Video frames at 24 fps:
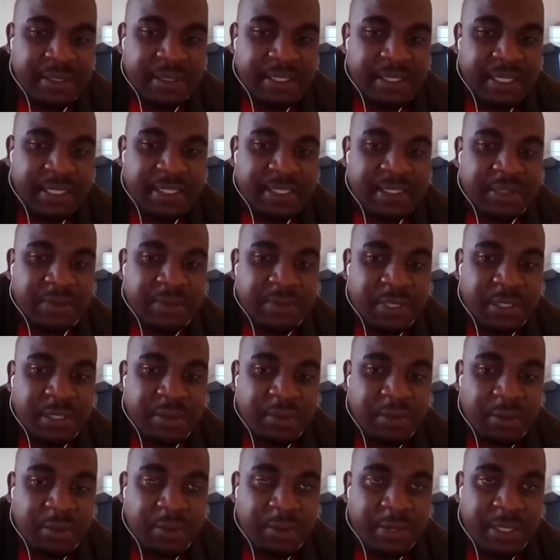that is what
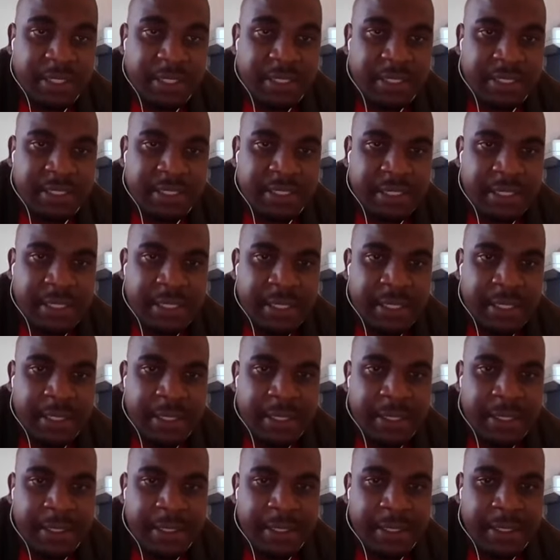comrade
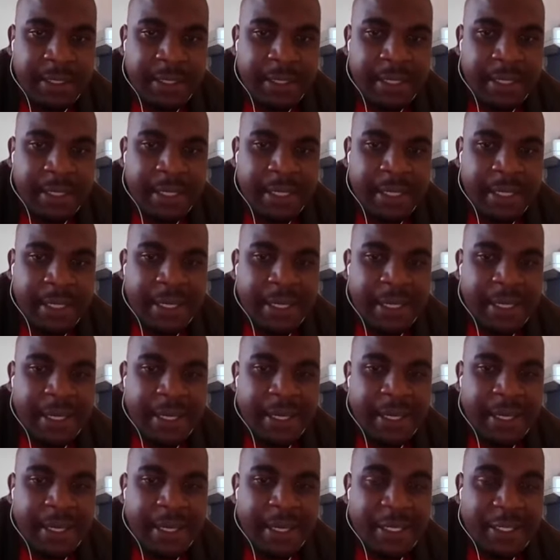uh,
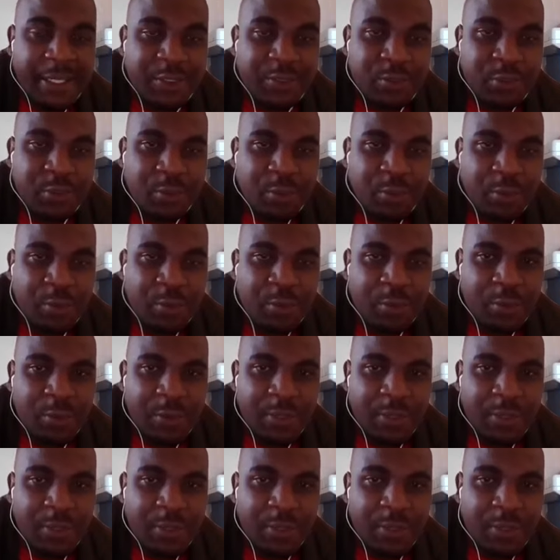uh, Castro